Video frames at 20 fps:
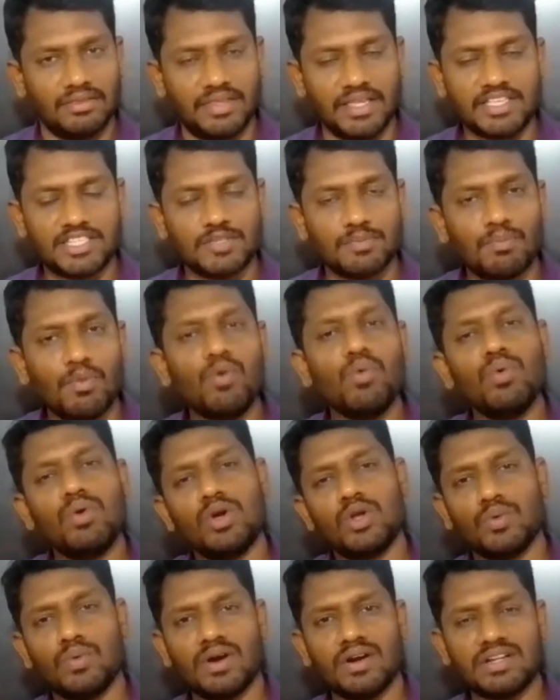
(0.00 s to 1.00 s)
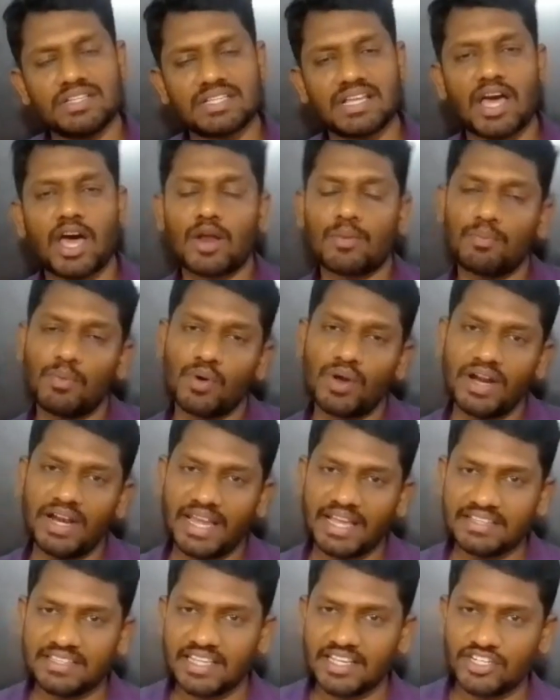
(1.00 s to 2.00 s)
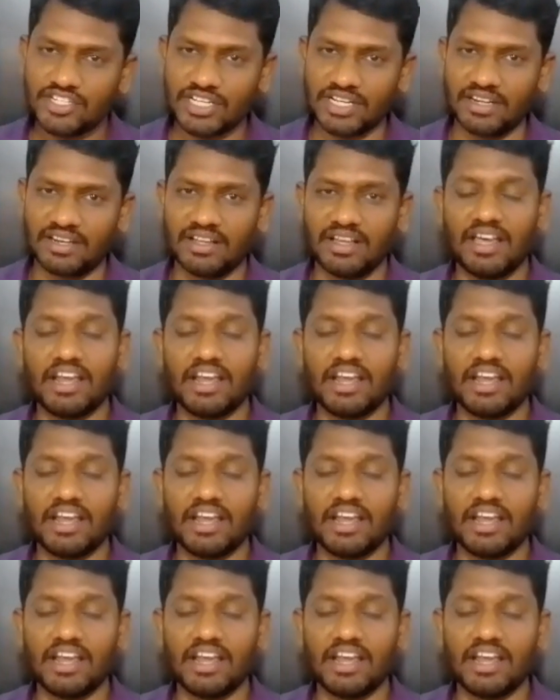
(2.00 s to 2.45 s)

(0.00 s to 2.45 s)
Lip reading: This move towards corporatization